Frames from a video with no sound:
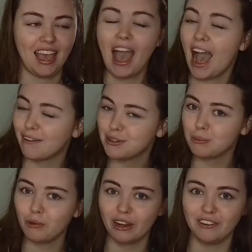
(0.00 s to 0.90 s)
After
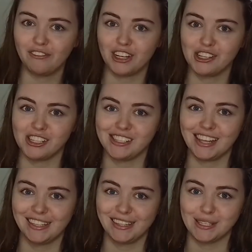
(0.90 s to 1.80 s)
Moiraine finishes
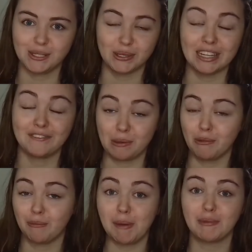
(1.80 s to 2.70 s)
telling this story, if I'm
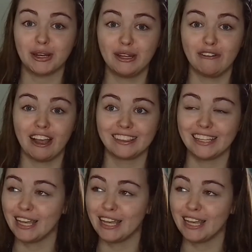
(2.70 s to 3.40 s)
remembering correctly,